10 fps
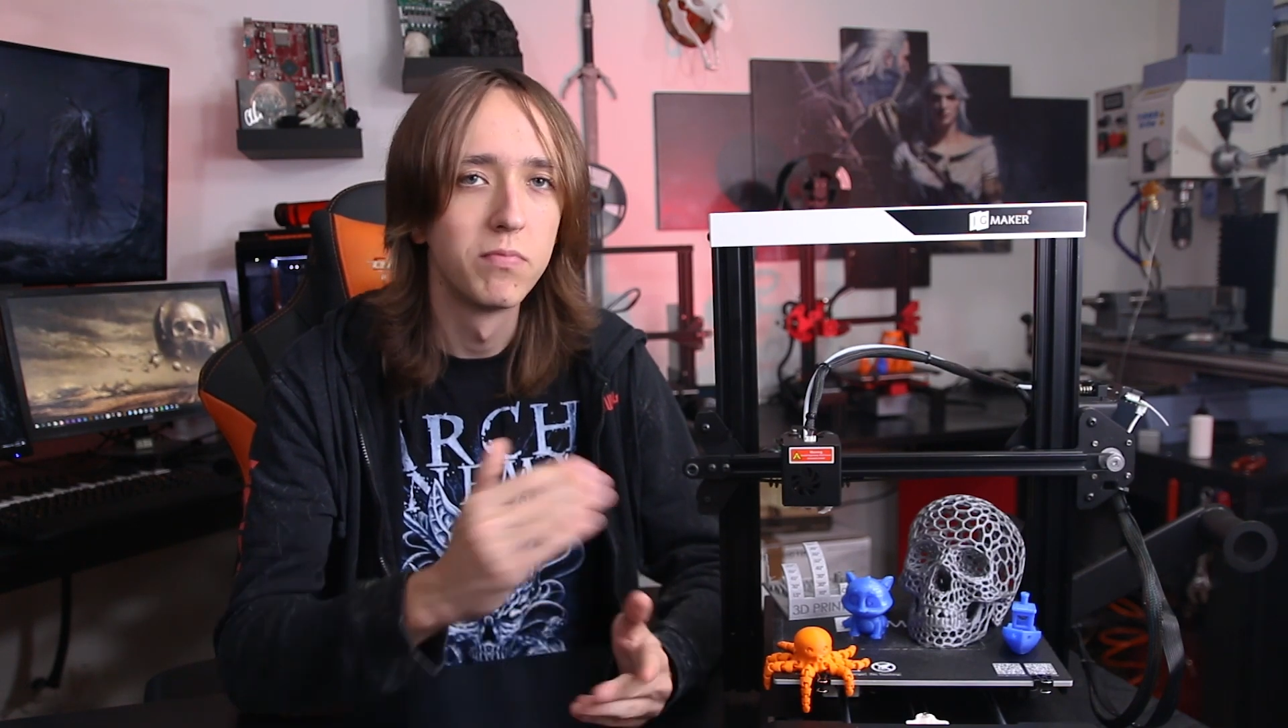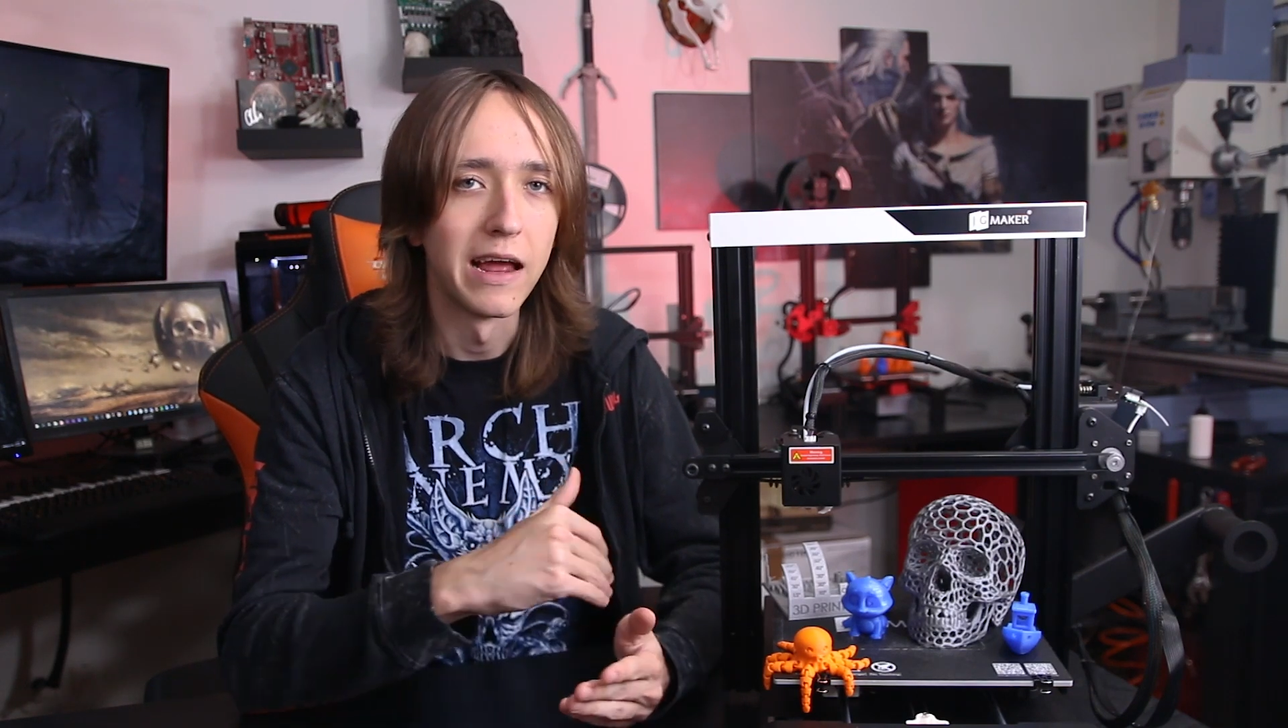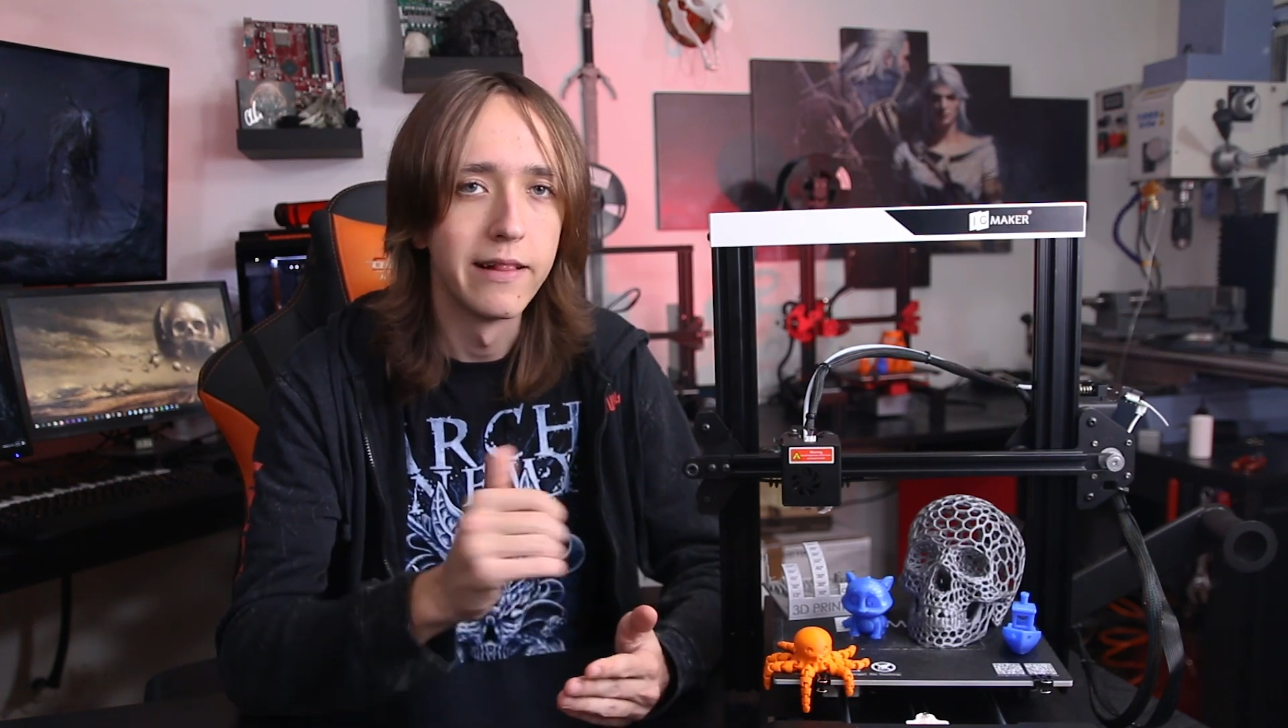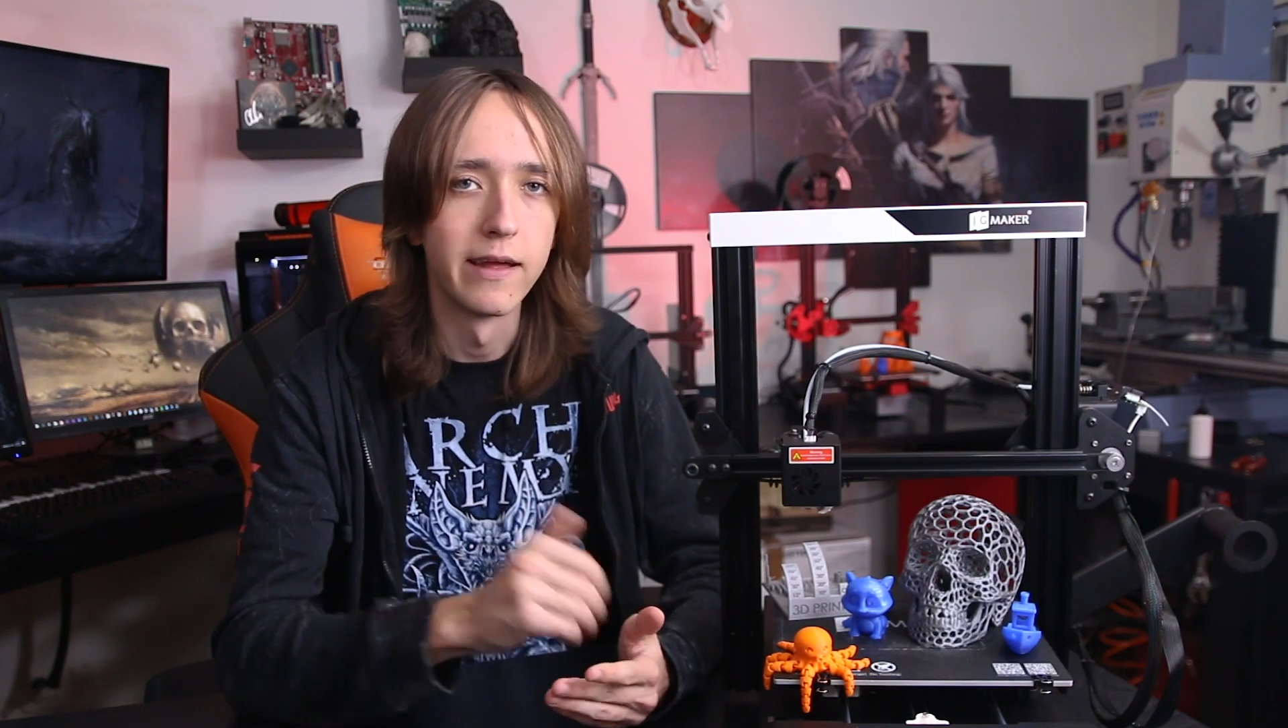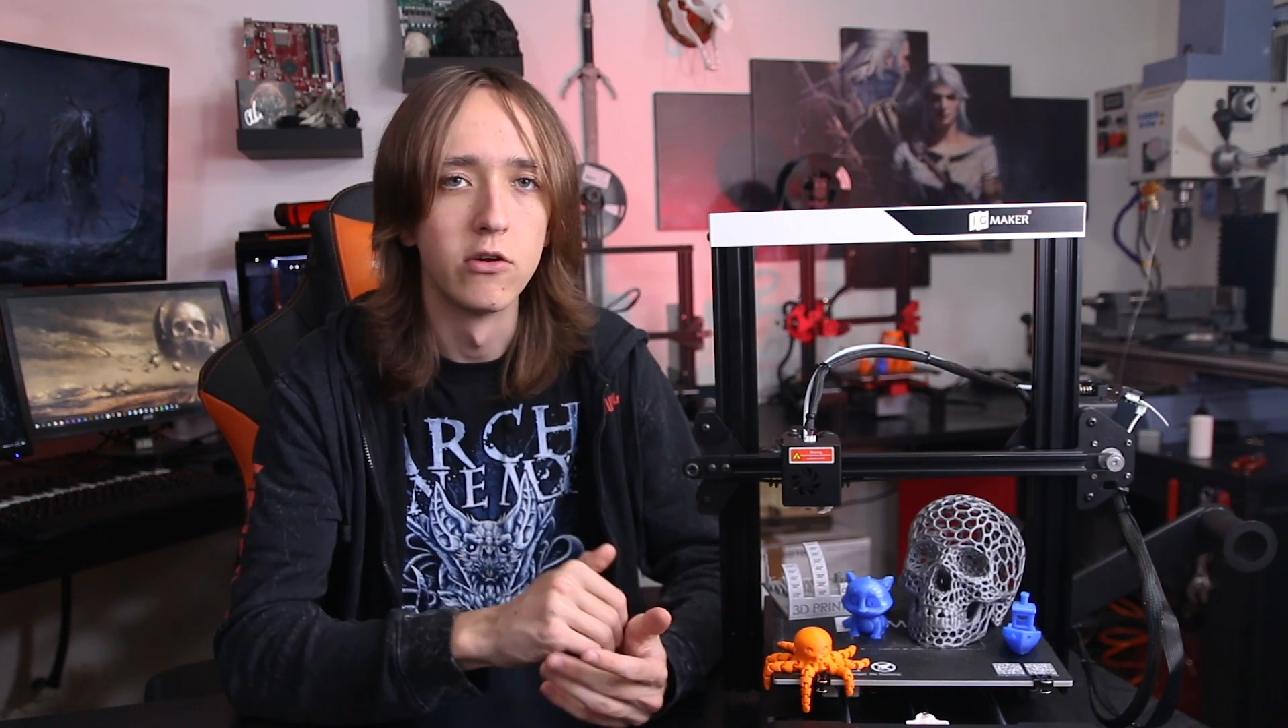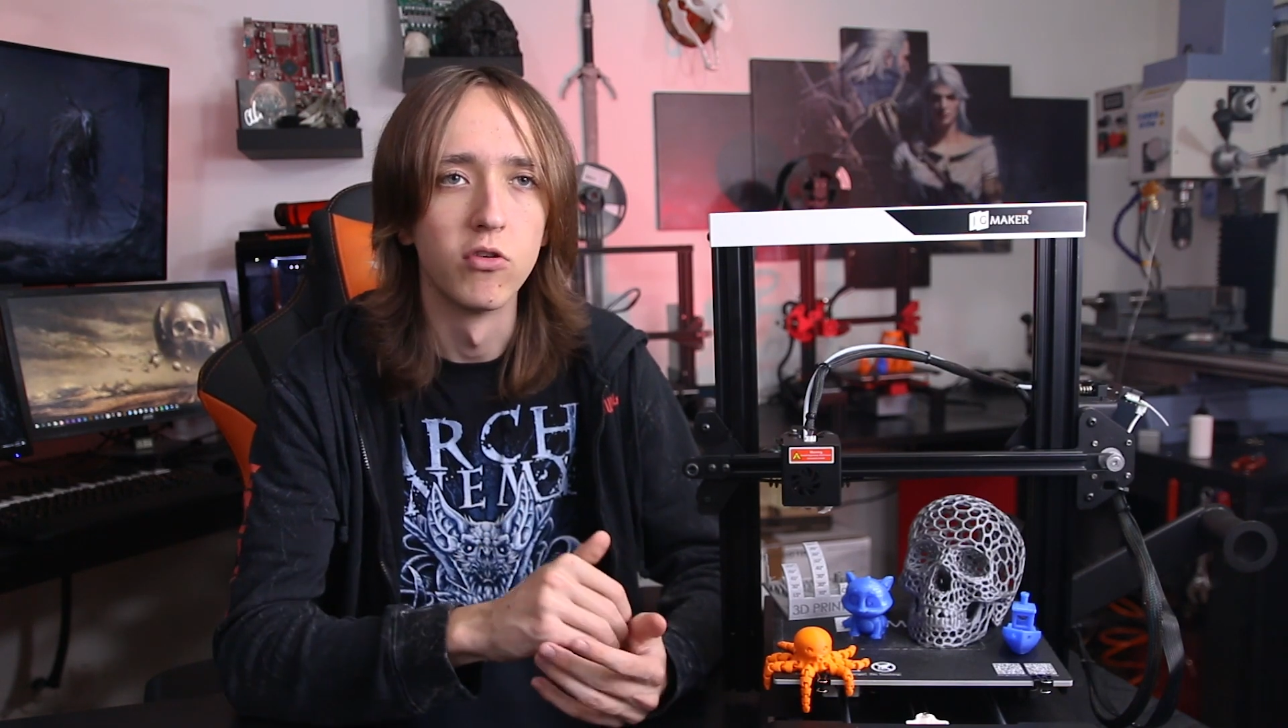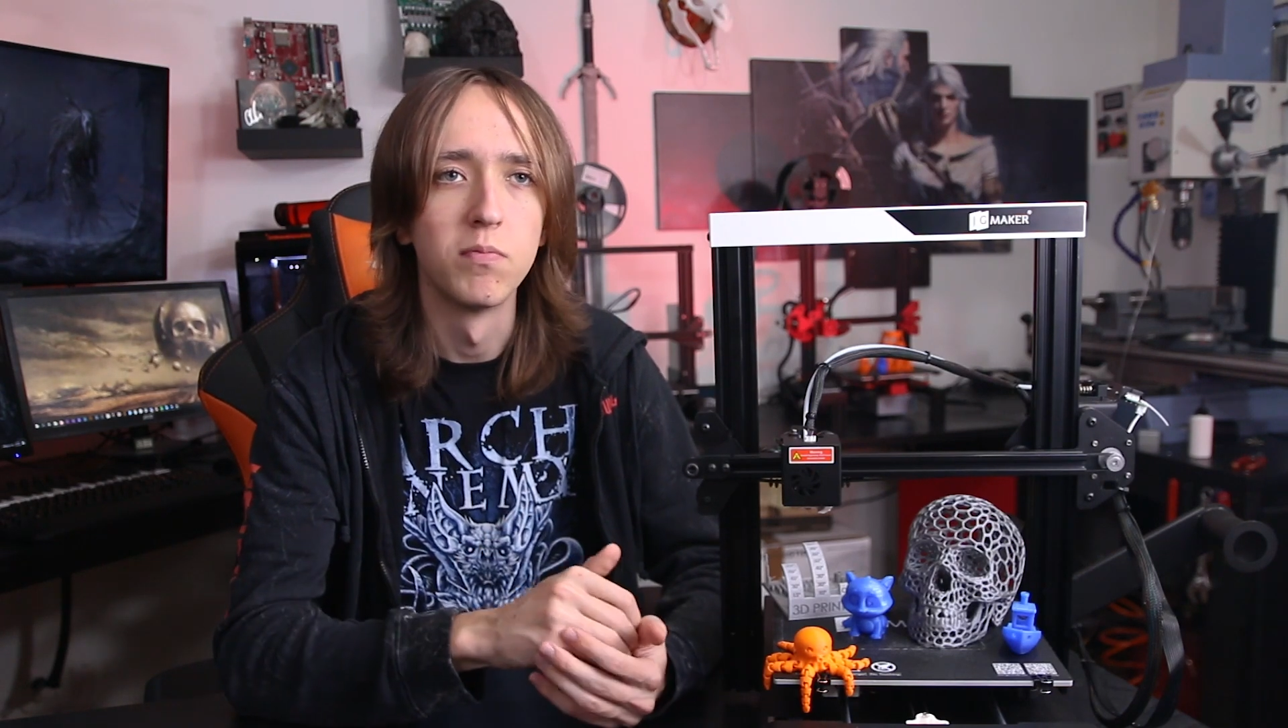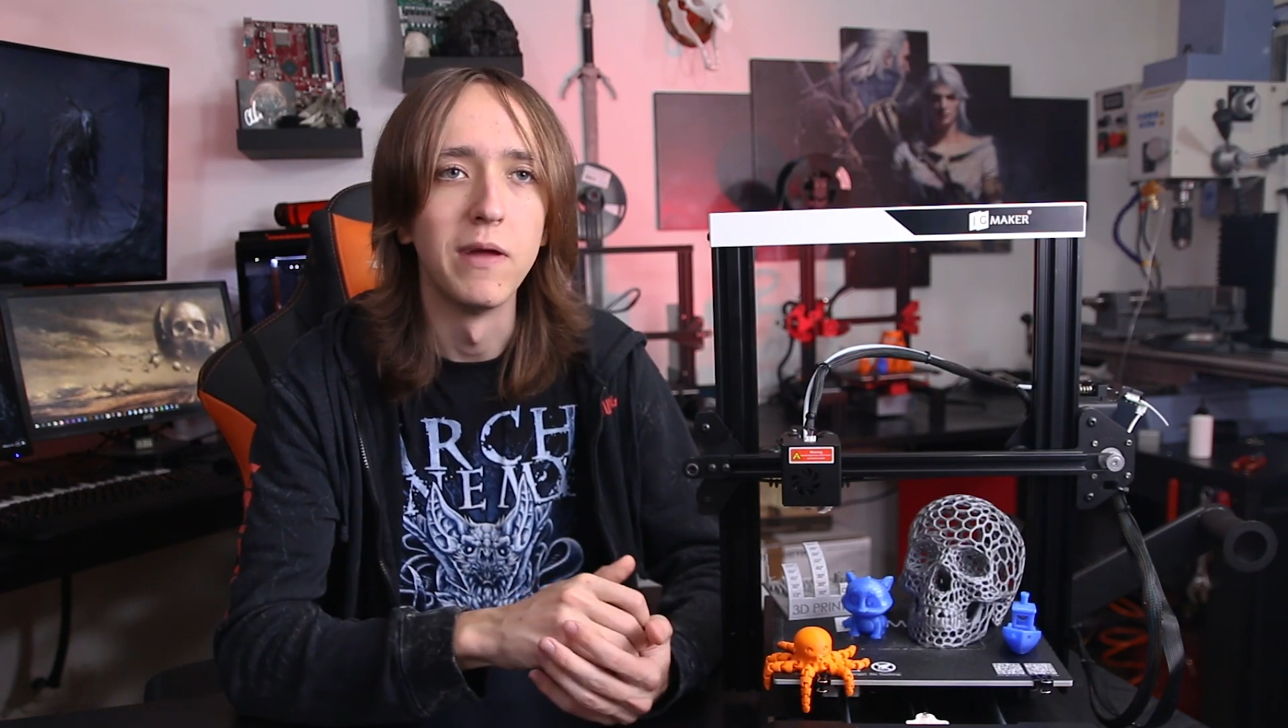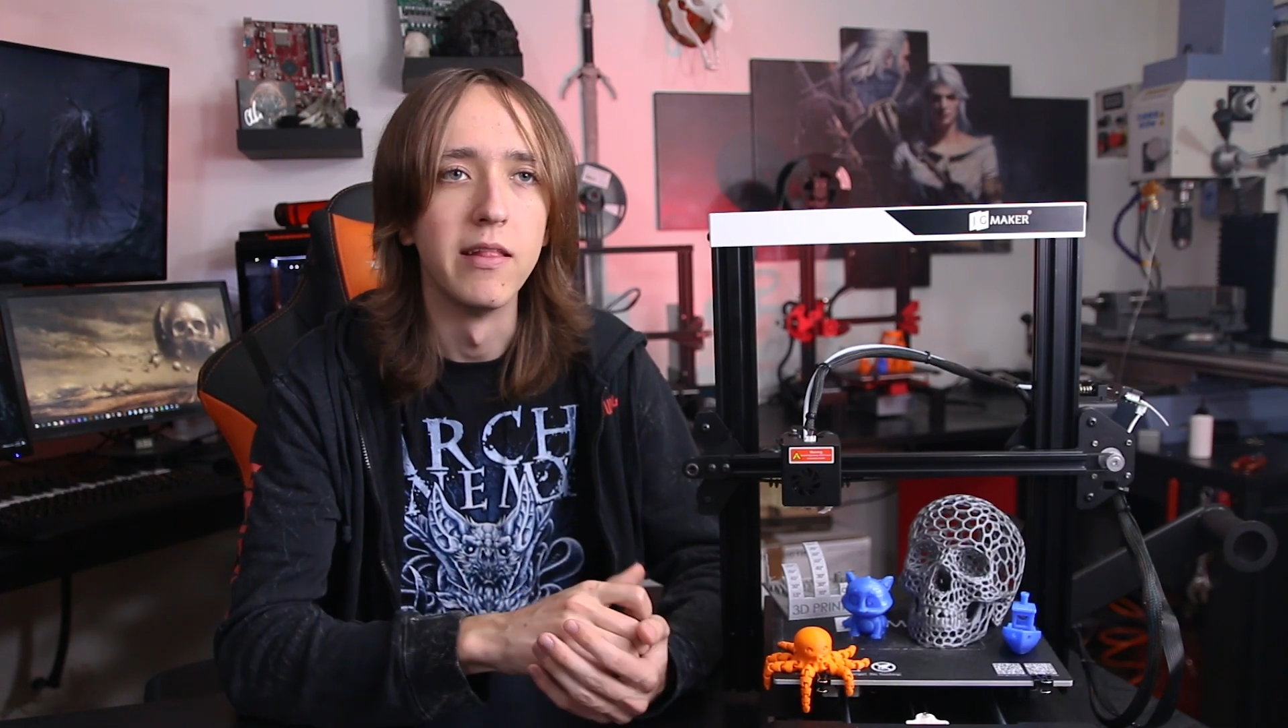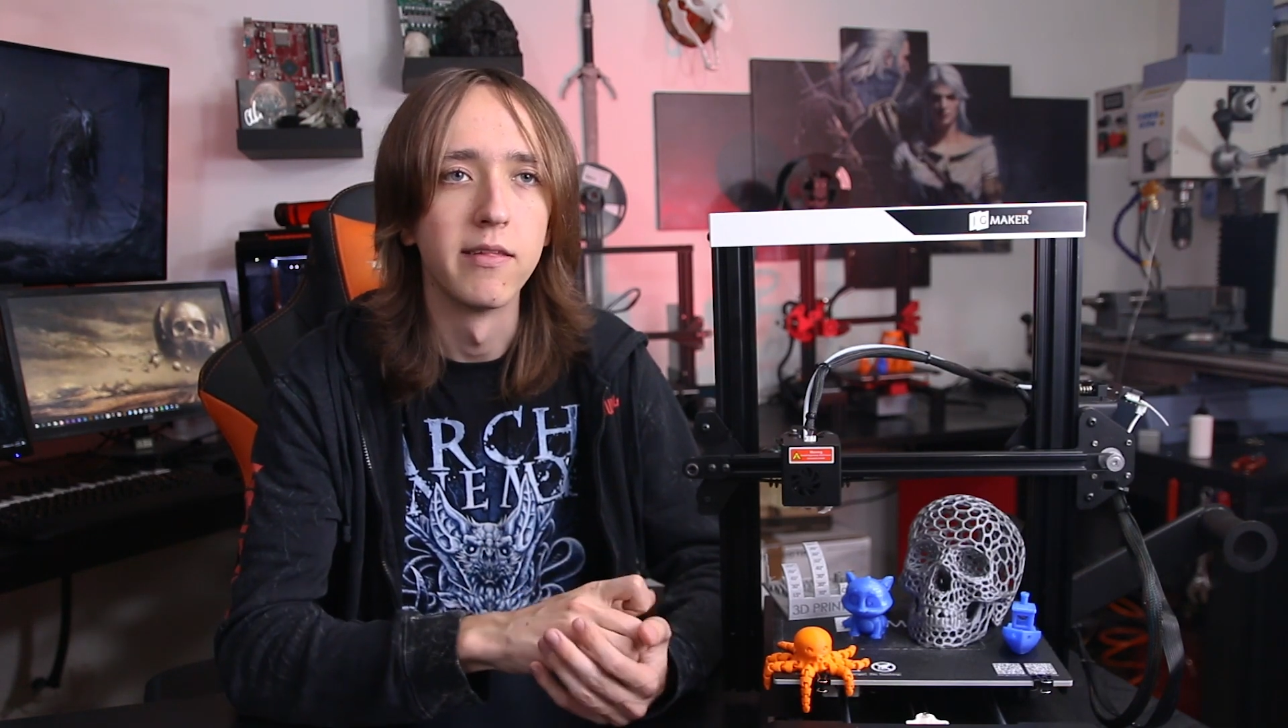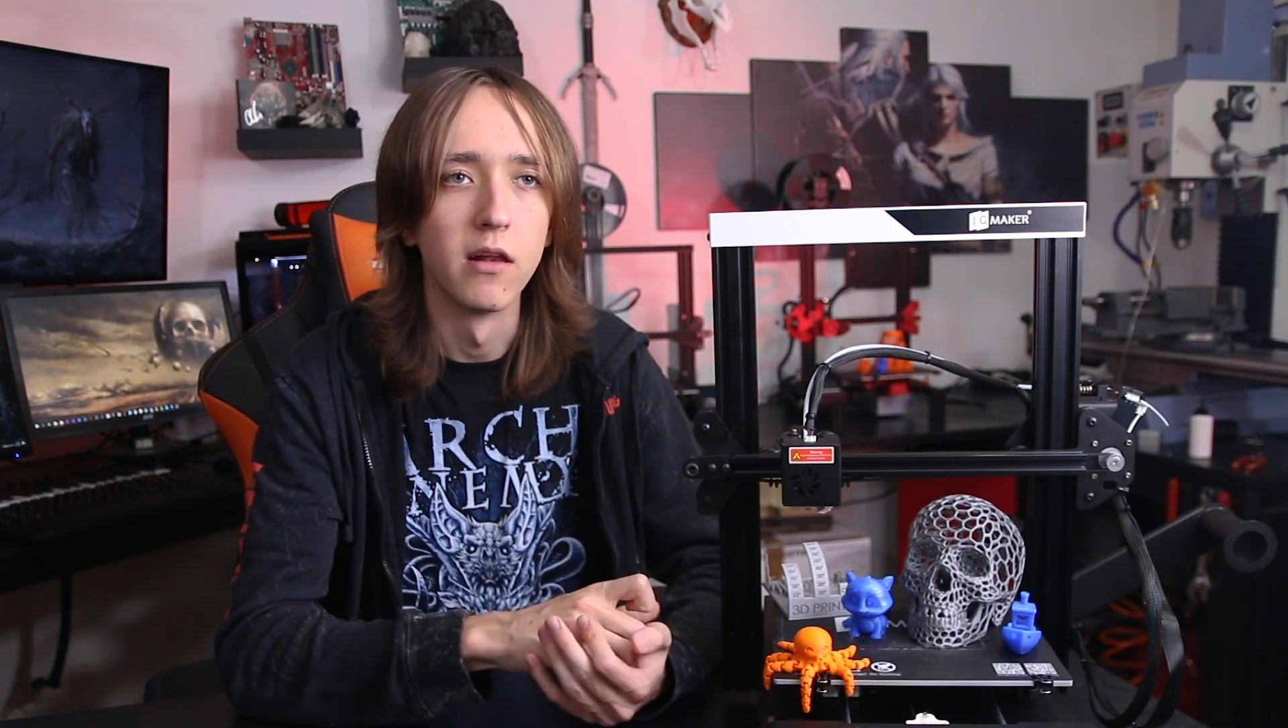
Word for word: dial down your speeds